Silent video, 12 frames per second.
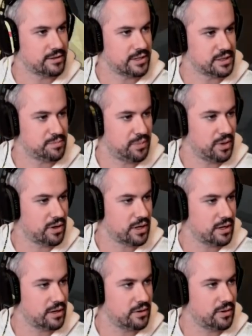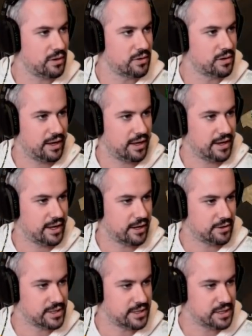this book. Oh, and then
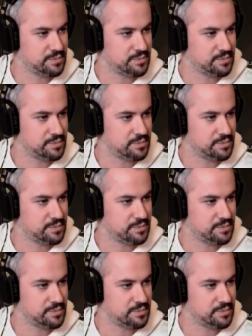go to this